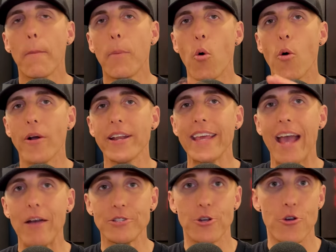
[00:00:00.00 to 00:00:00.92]
pointing
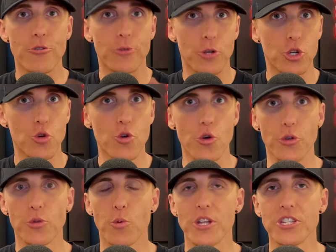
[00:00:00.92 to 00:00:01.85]
out to her the
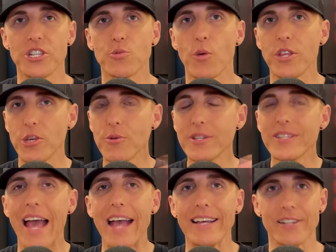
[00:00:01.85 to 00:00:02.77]
truth, which is when you
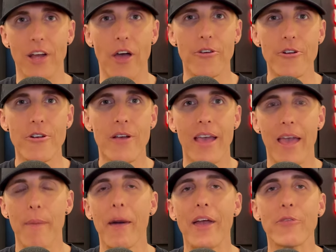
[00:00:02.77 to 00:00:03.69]
attack another,
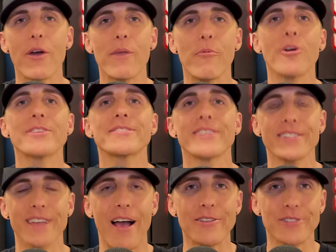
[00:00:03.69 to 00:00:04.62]
and by the way, boys,
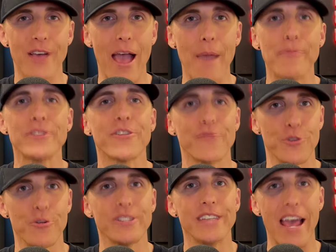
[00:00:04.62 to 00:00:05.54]
this also happens if
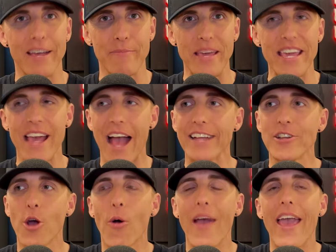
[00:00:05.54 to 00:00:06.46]
you attack me. I
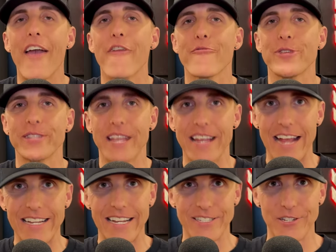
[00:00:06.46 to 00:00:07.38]
know everything
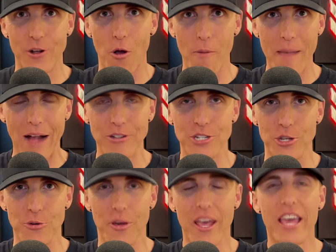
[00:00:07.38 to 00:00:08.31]
I need to know about
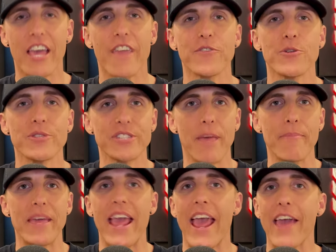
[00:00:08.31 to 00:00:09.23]
you. If you send
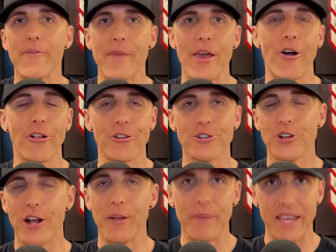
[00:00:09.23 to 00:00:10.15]
me hate mail or
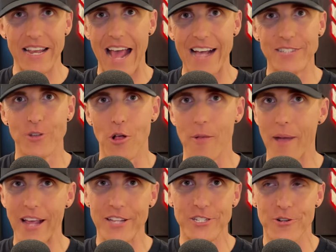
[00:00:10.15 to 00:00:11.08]
try to be an asshole on
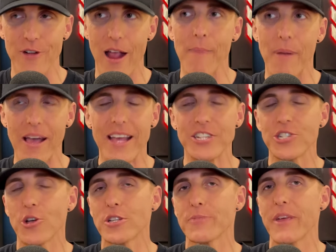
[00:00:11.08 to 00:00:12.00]
my Instagram, it
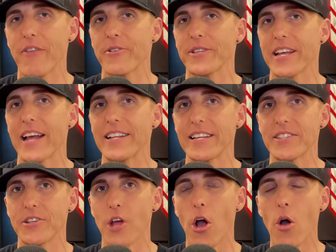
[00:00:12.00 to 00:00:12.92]
shows me everything I need
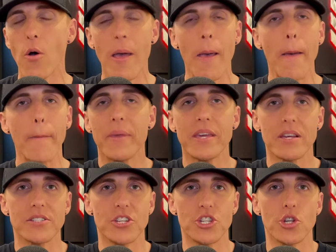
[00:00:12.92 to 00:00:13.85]
to know
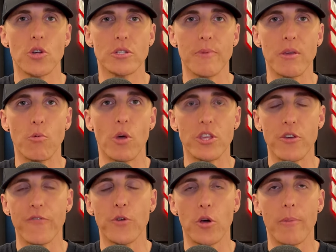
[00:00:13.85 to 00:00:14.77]
because it shows me what
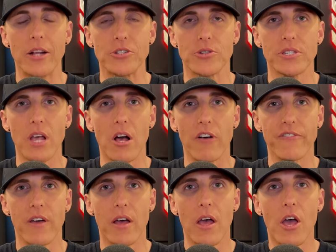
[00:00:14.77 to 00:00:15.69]
you feel about
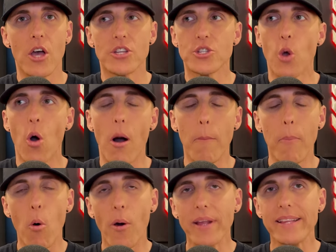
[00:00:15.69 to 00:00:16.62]
yourself. So I'll
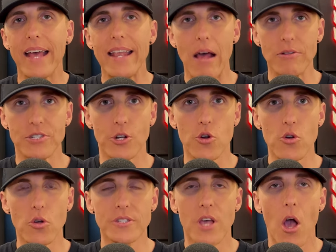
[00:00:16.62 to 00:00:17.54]
point that out to
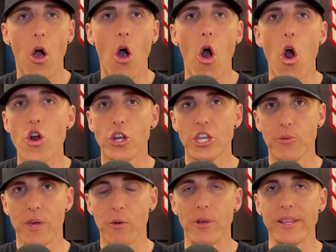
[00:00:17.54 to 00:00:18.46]
girls
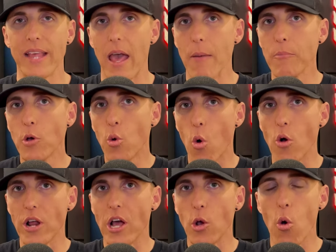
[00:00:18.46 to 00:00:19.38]
arguing with them,
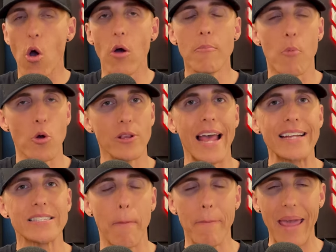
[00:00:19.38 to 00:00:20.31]
quote unquote, more
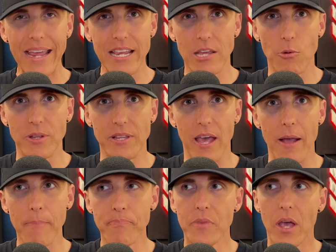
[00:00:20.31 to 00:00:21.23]
like debating with
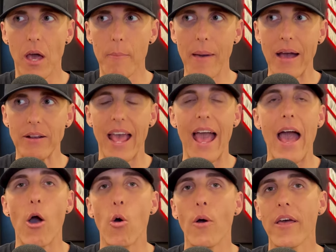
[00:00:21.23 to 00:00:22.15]
them about how